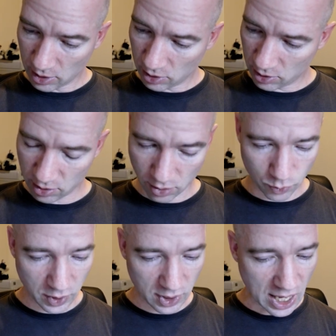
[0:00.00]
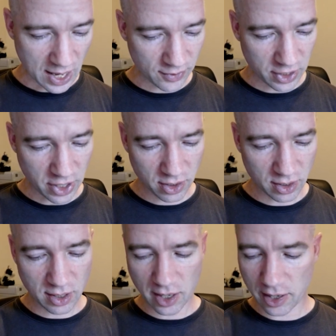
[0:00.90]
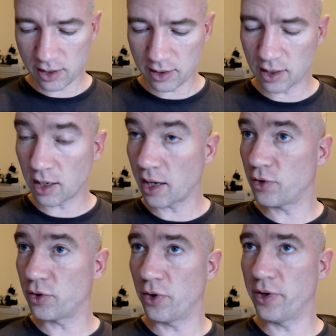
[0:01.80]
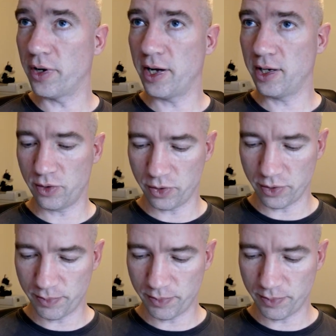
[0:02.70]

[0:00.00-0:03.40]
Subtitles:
So we have luck 9, and I have to roll 9 or